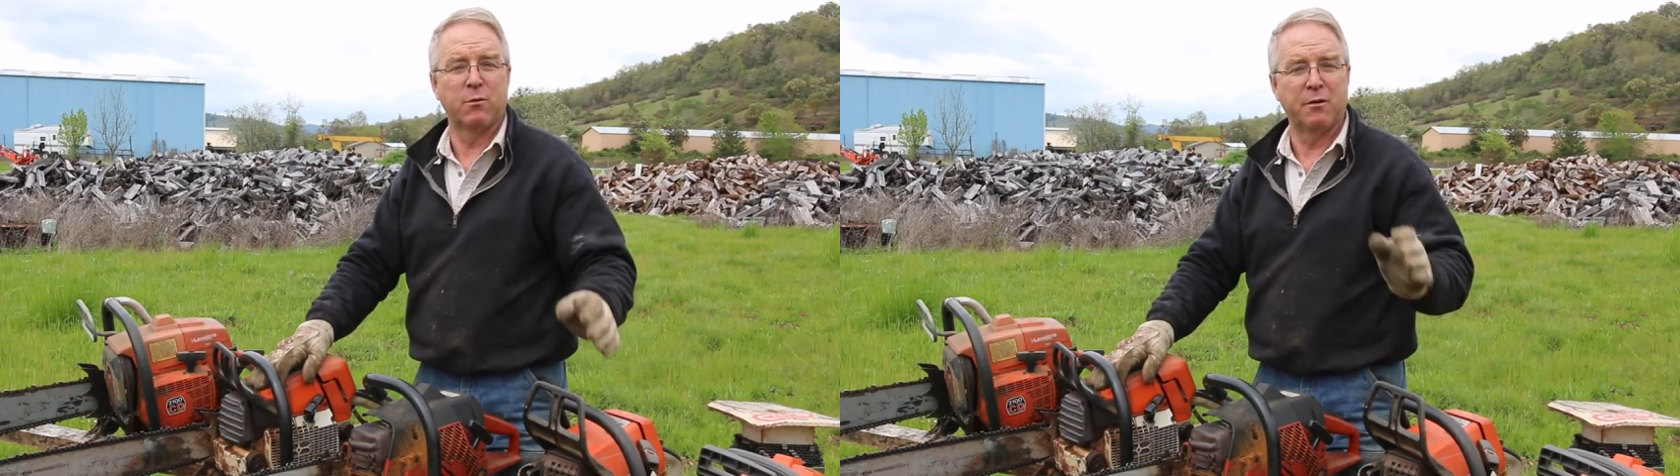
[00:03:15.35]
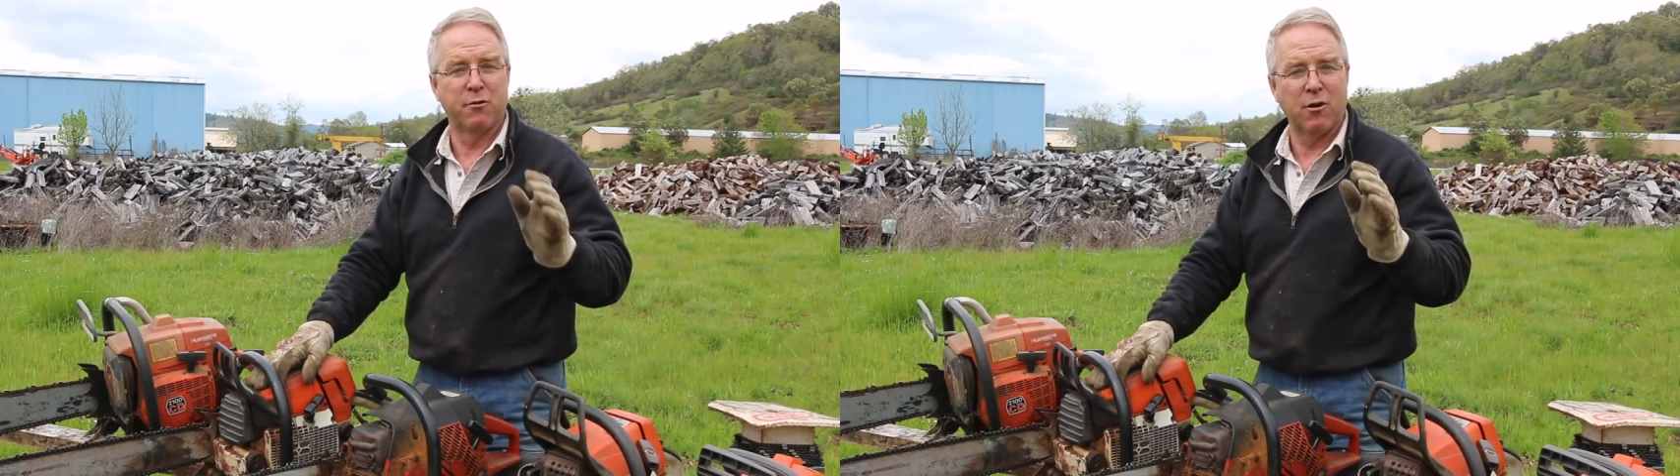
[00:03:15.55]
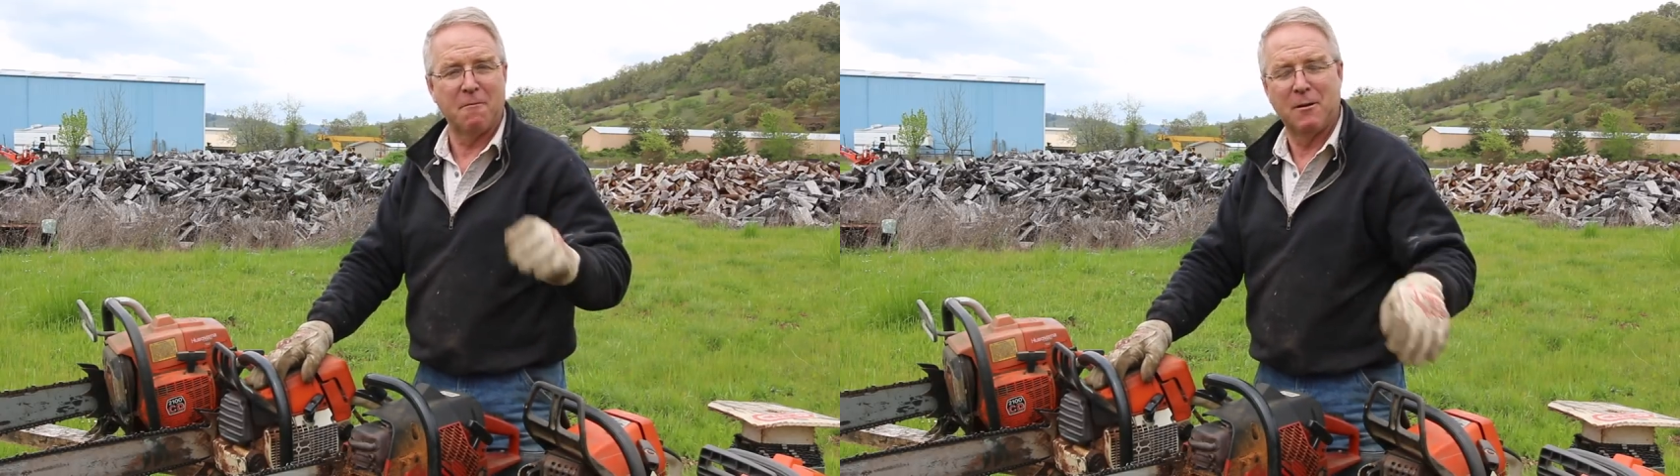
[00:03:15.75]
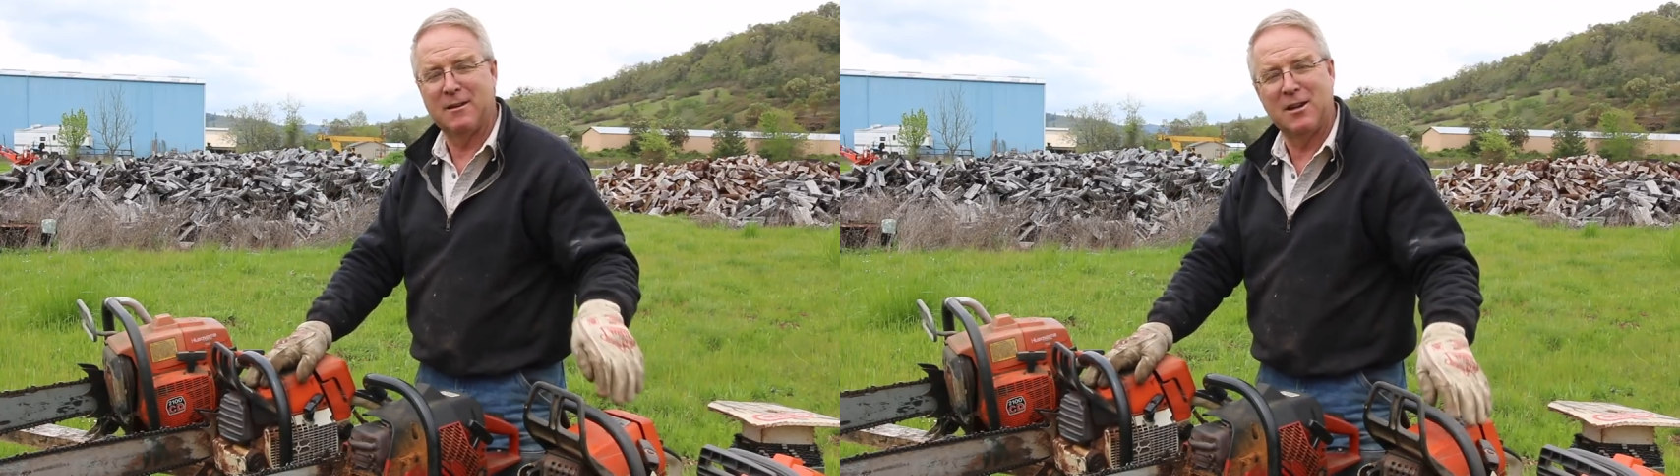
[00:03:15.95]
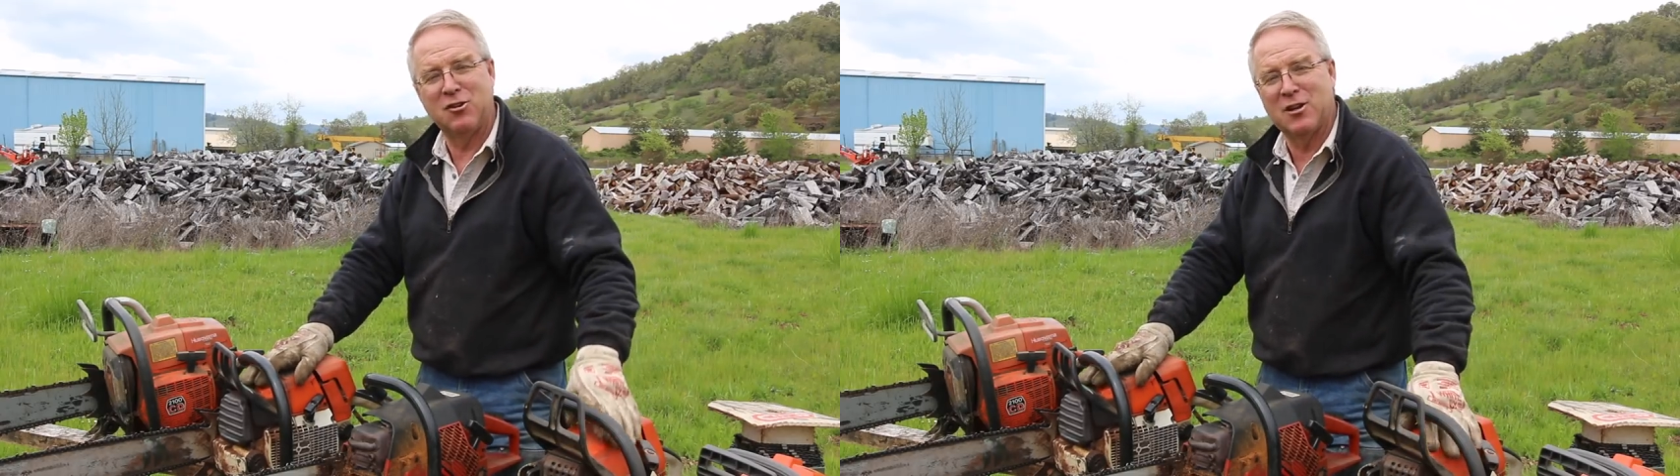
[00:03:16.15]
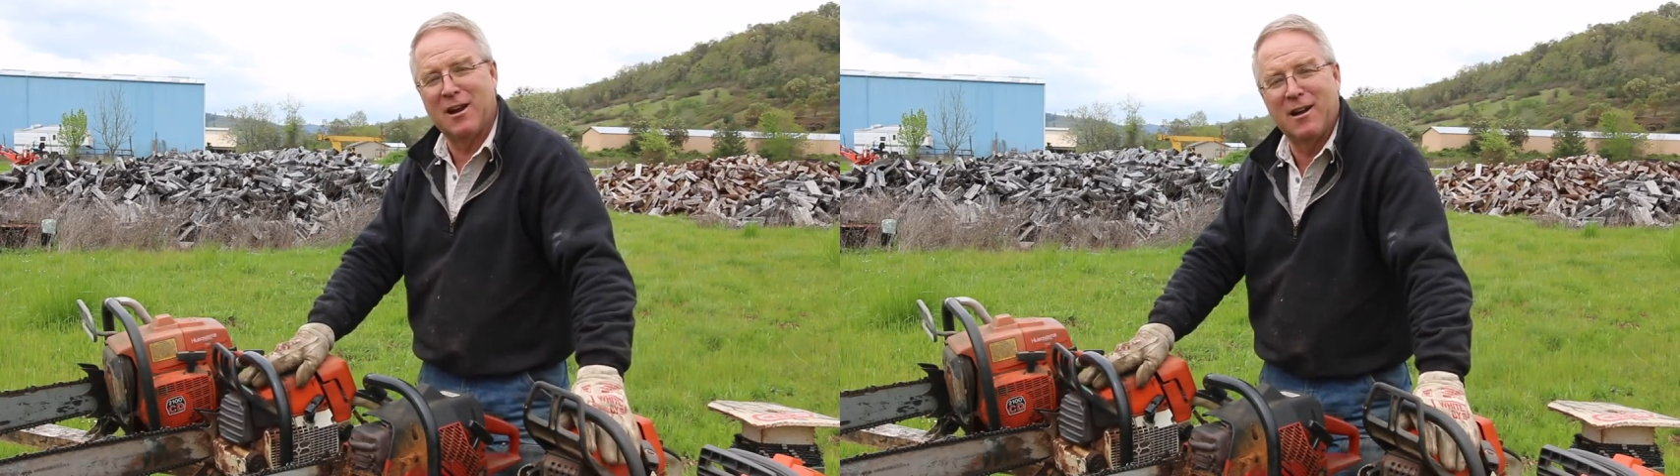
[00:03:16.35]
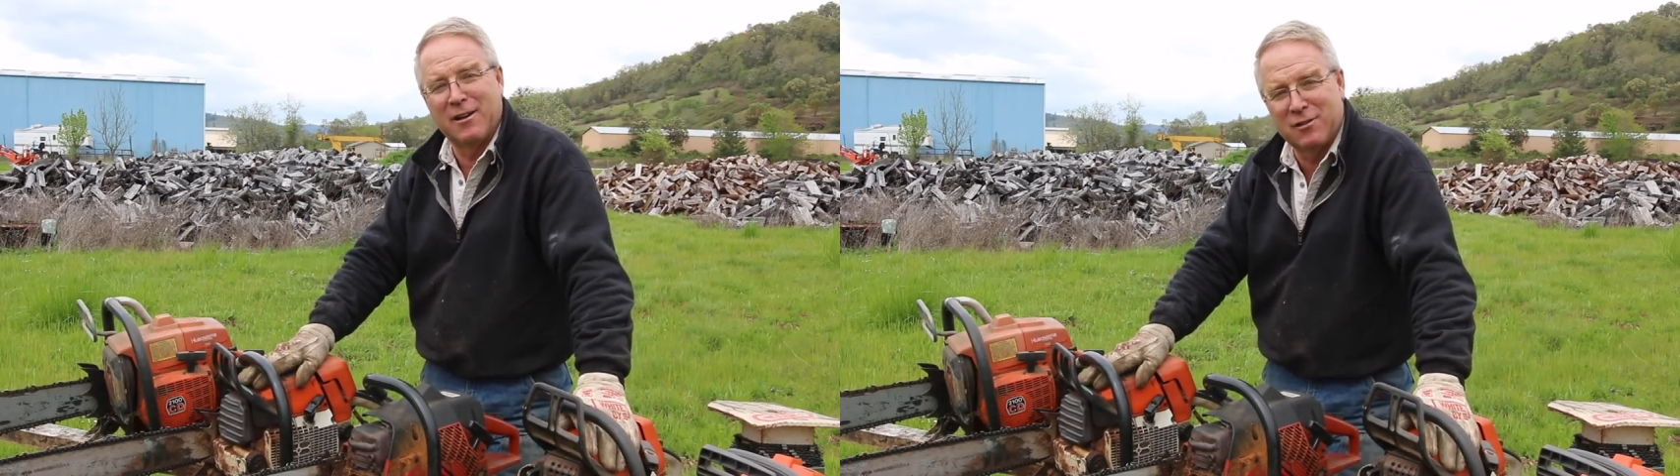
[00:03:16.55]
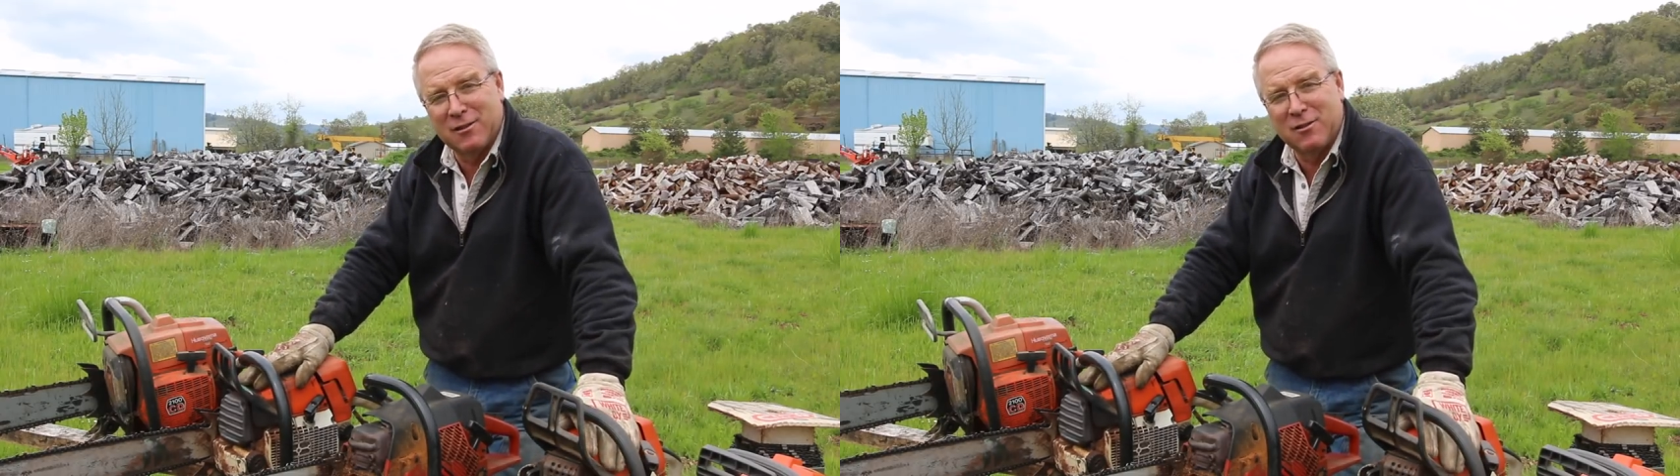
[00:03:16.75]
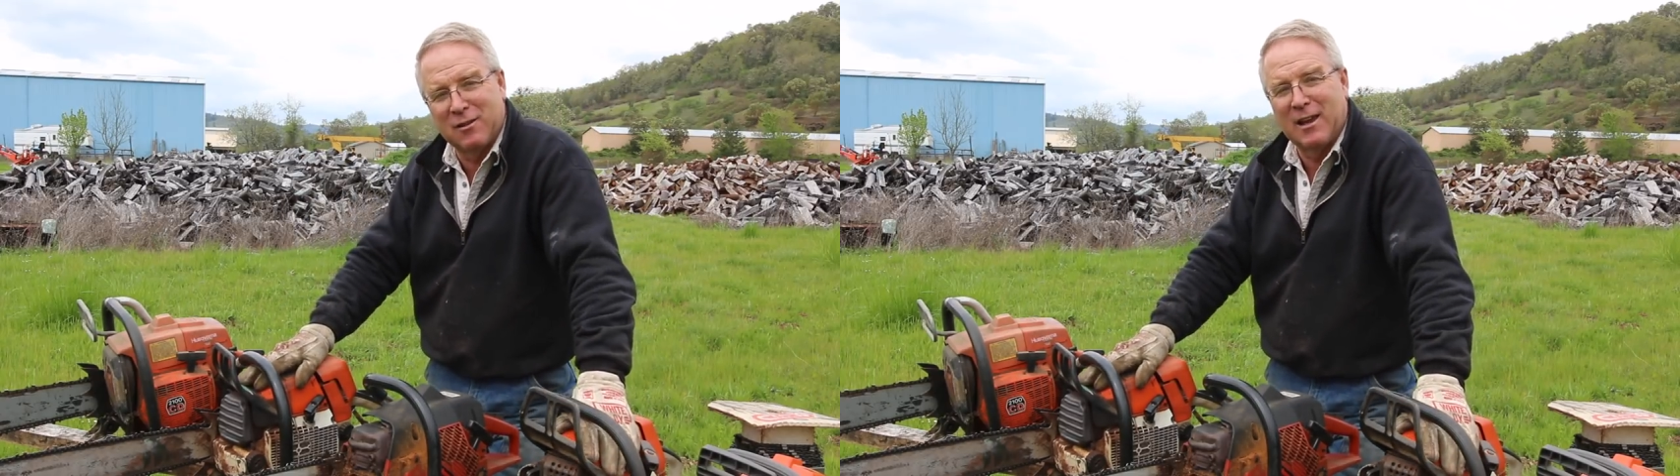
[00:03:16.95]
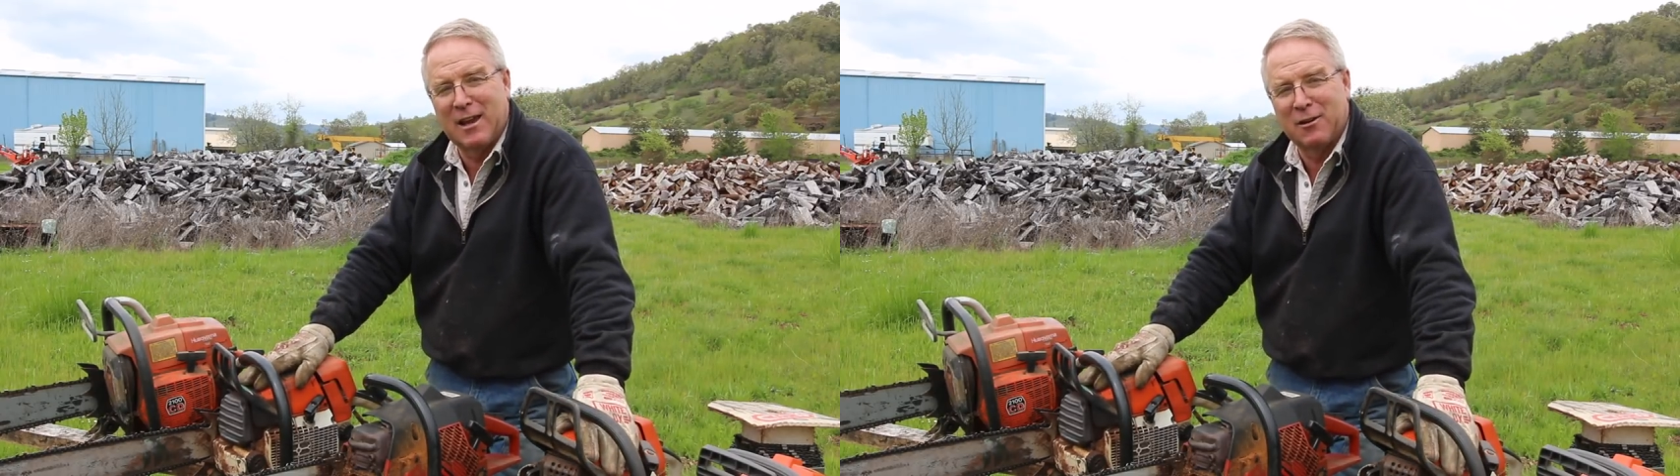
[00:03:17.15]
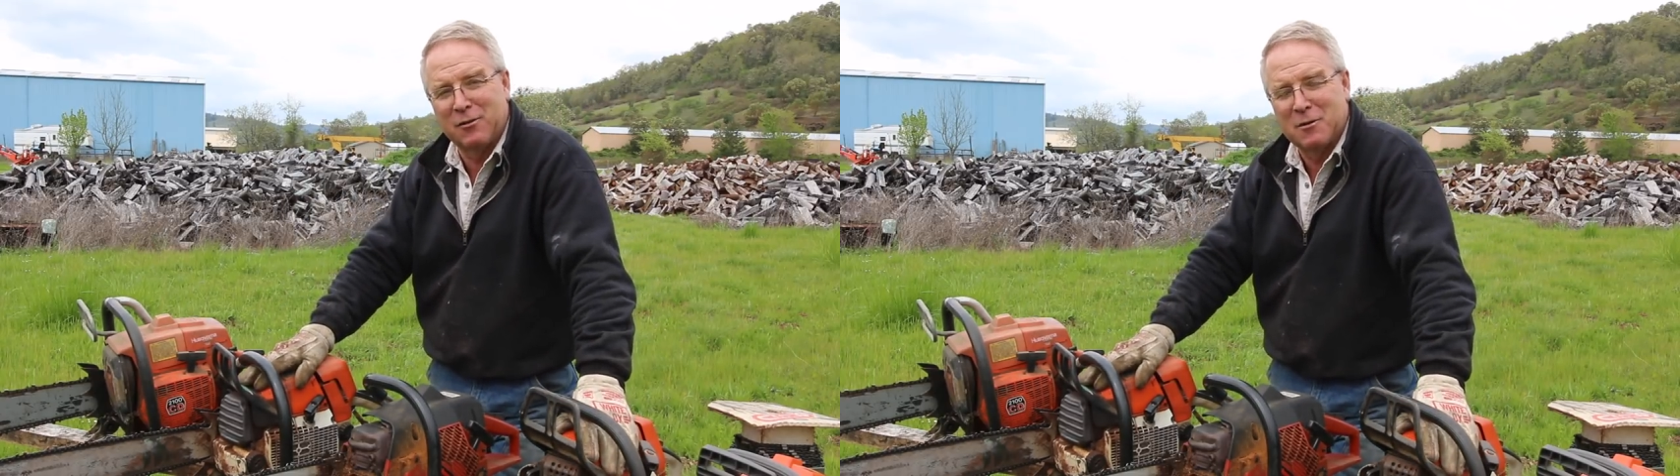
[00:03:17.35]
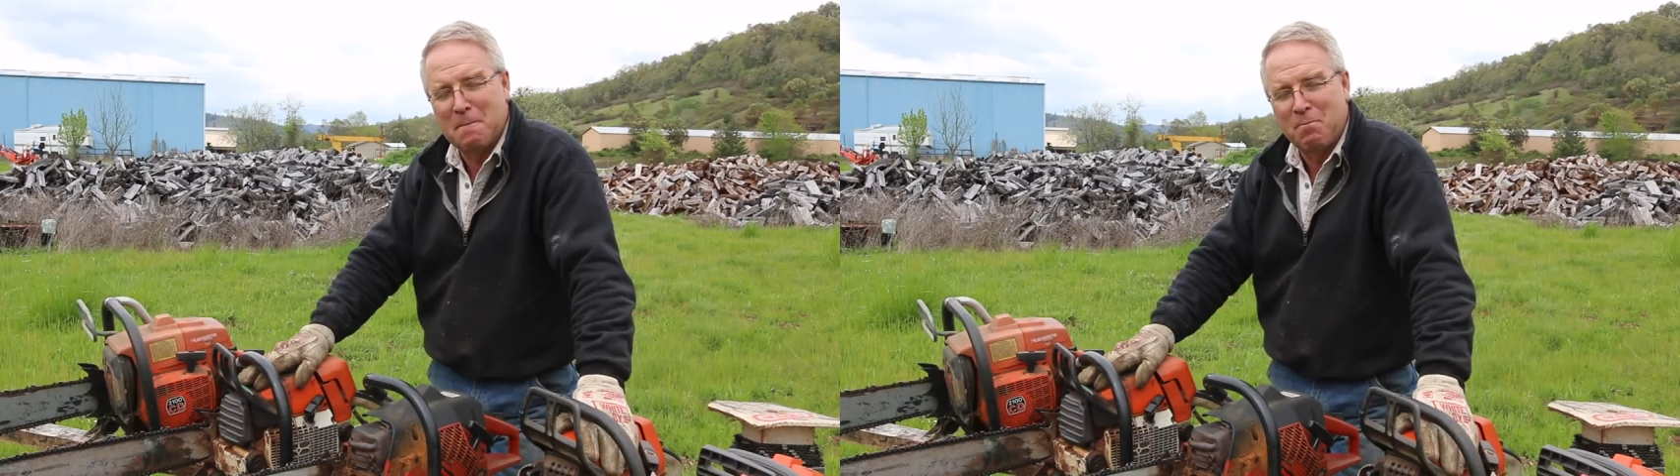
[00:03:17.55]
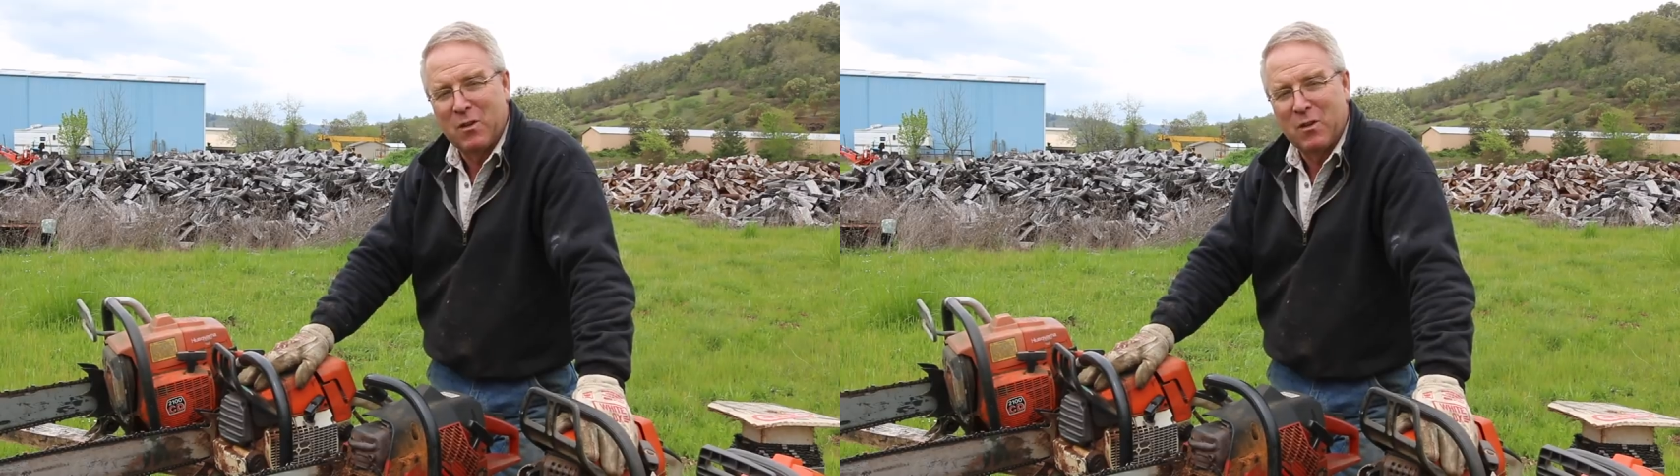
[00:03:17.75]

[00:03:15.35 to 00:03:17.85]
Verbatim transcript: and we were dropping TJIs into the hangers.